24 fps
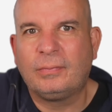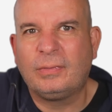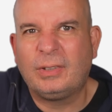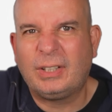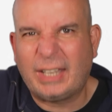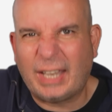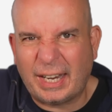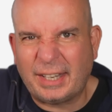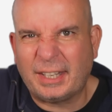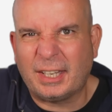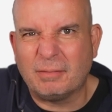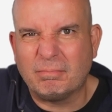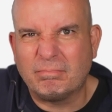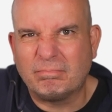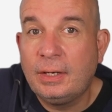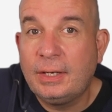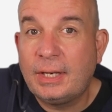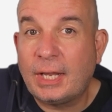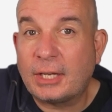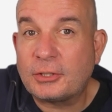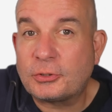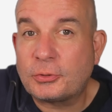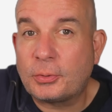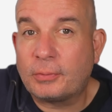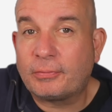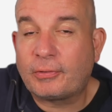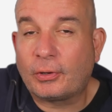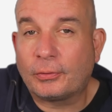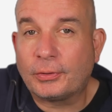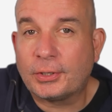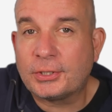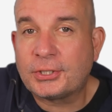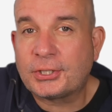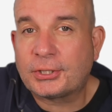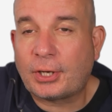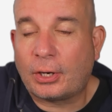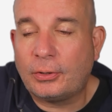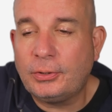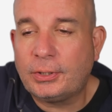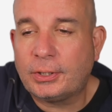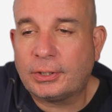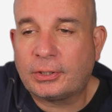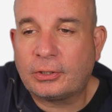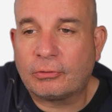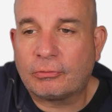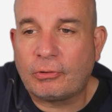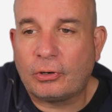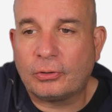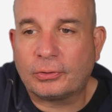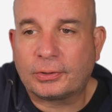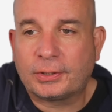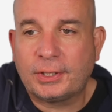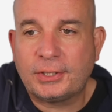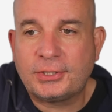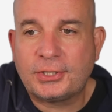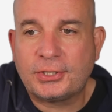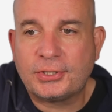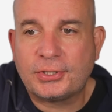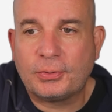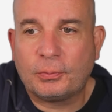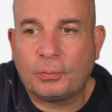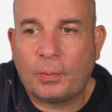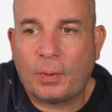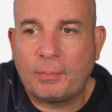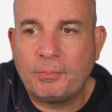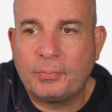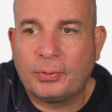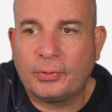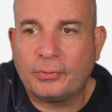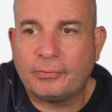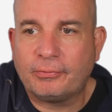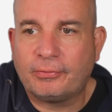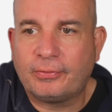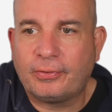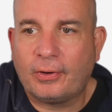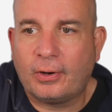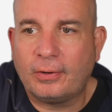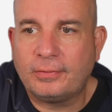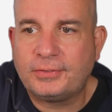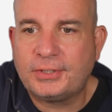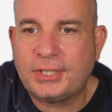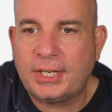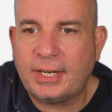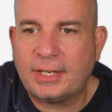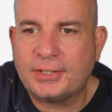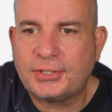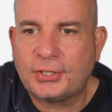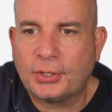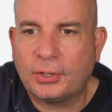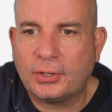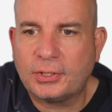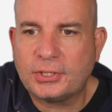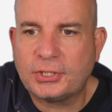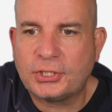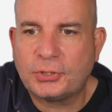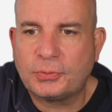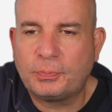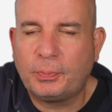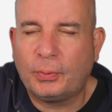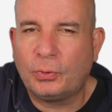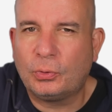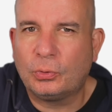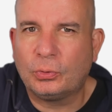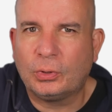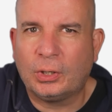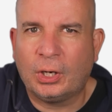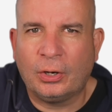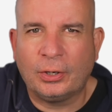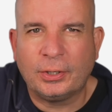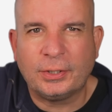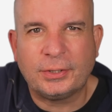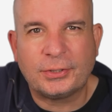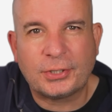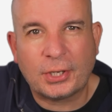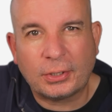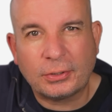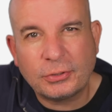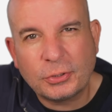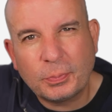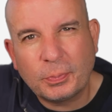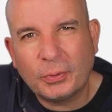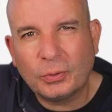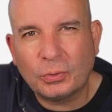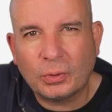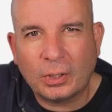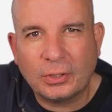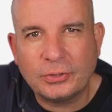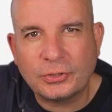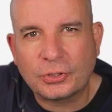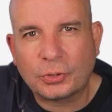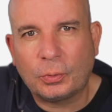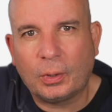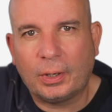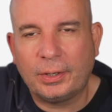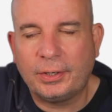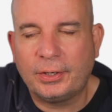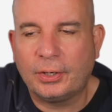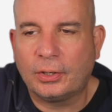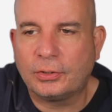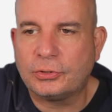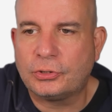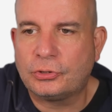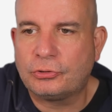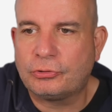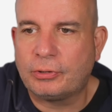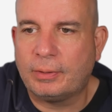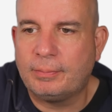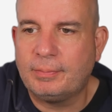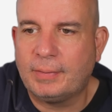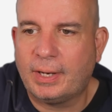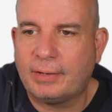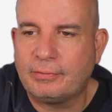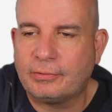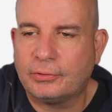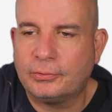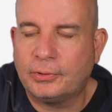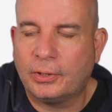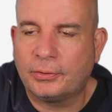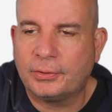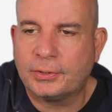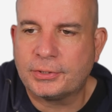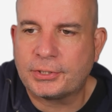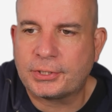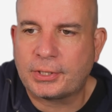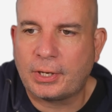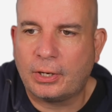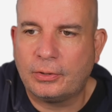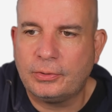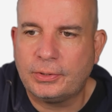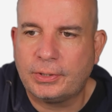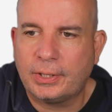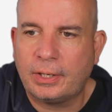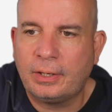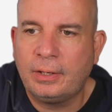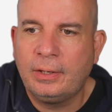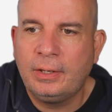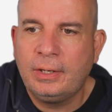Get it. Next, we've got the Skoda Karoq. This is the 1.5 TSI Sportline. So Sportline's quite a nice trim level on a Skoda.